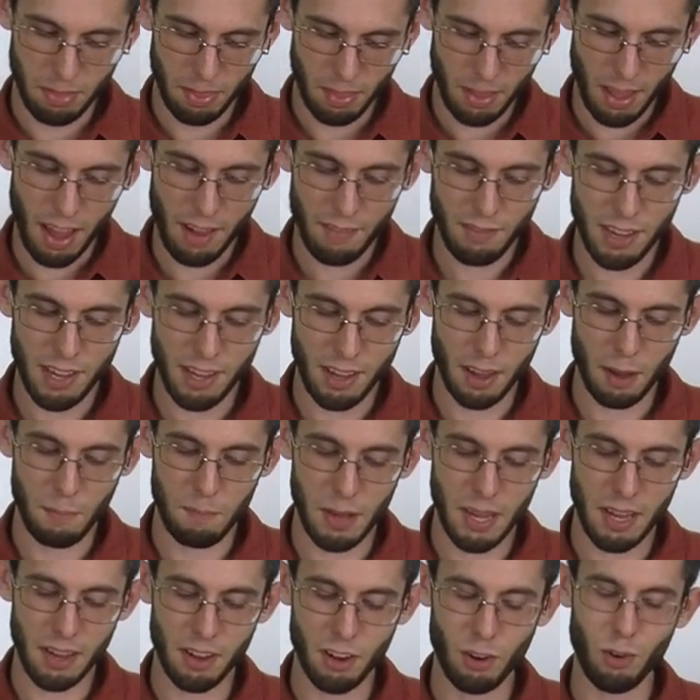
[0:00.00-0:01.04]
having a
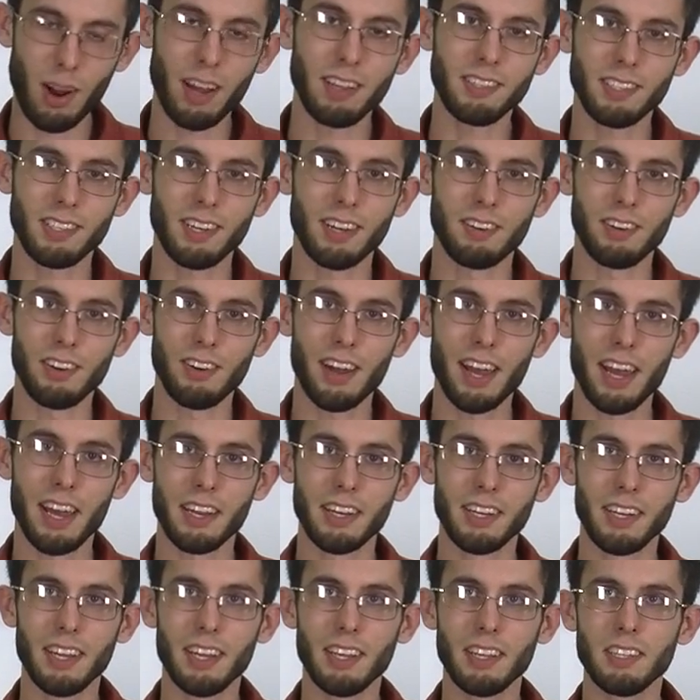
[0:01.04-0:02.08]
big crest on your
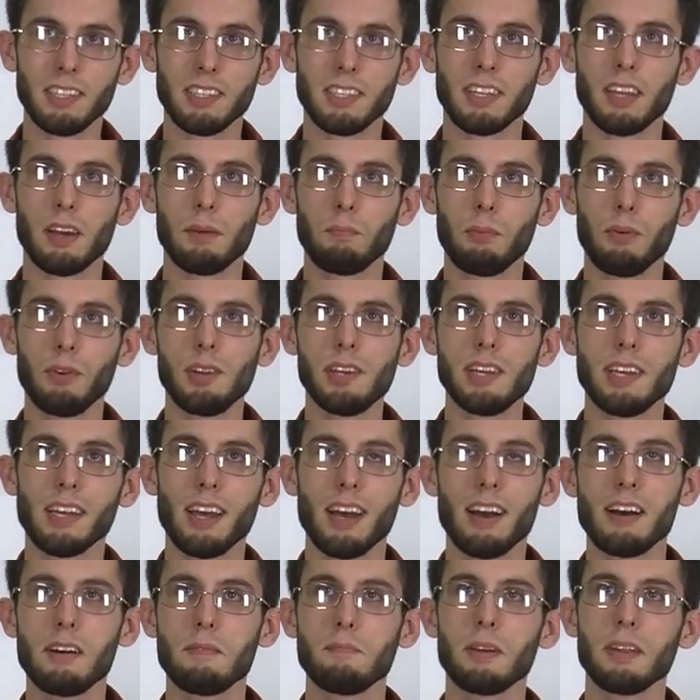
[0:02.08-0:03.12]
head is a pretty
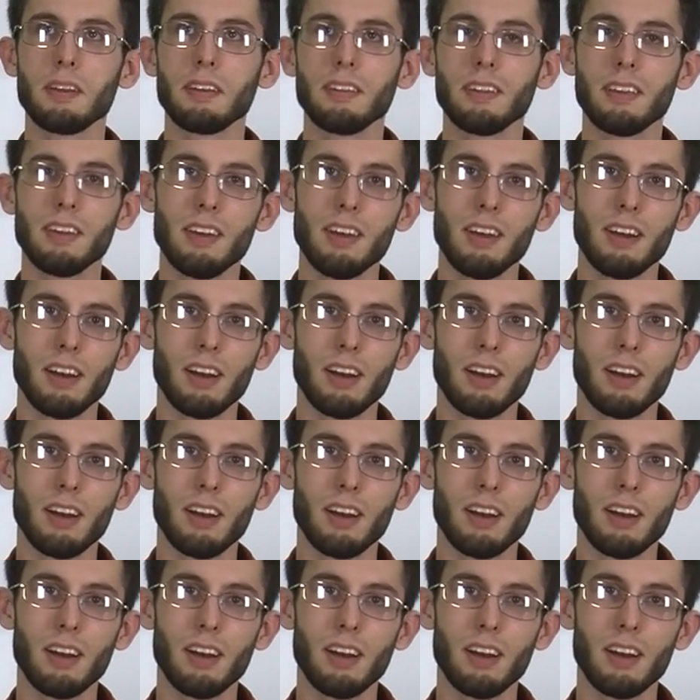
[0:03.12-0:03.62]
common